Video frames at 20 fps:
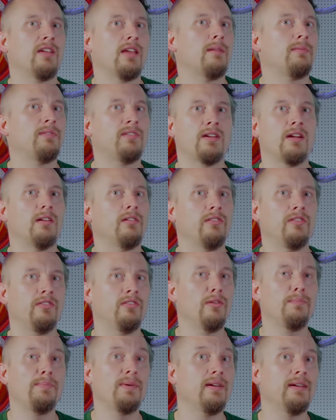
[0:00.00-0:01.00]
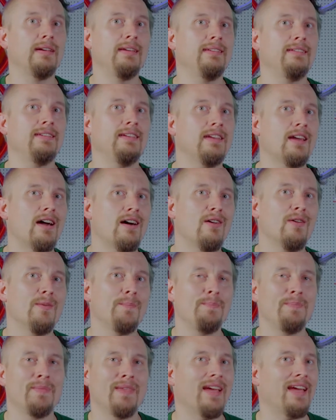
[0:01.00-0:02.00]
clubs are super easy
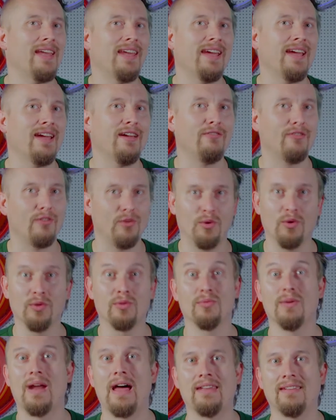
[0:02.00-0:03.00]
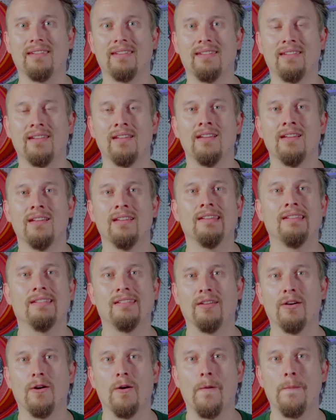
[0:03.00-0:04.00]
now and I have good runs.
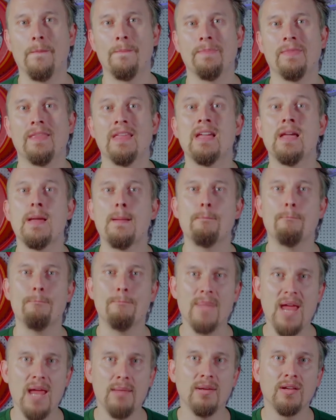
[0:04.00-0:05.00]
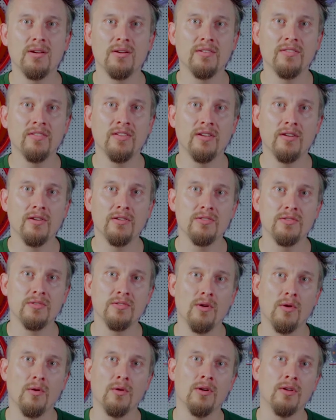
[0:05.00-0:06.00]
So maybe consider to
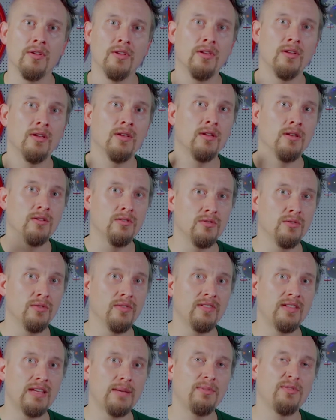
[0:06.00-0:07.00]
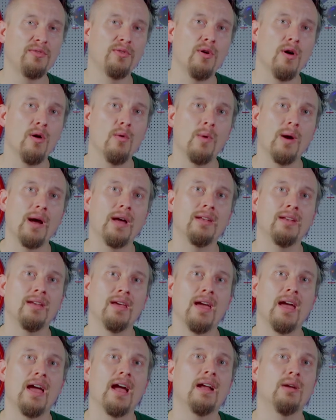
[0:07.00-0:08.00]
go 2 steps forward
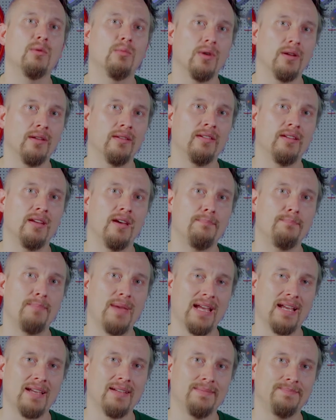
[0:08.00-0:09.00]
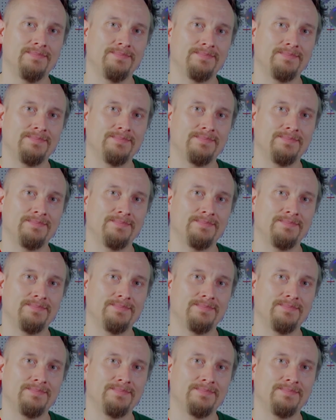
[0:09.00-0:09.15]
and 1 step back.